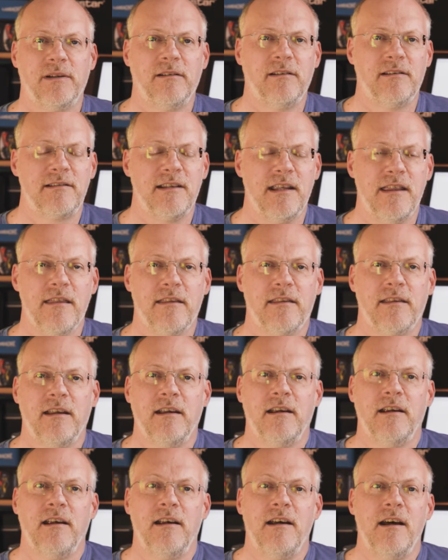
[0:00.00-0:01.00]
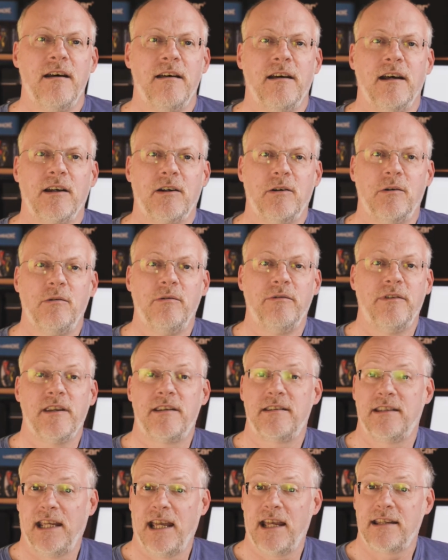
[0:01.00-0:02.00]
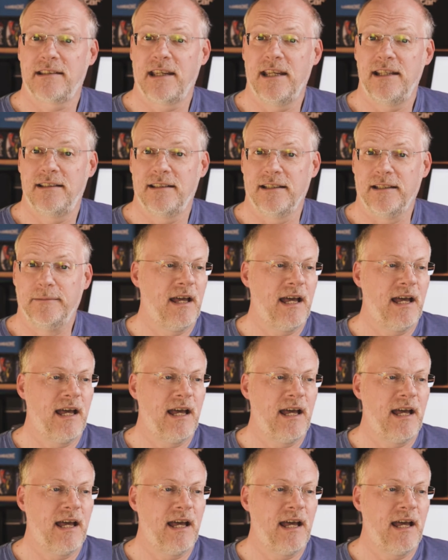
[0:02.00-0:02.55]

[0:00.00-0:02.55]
synth called the CS80.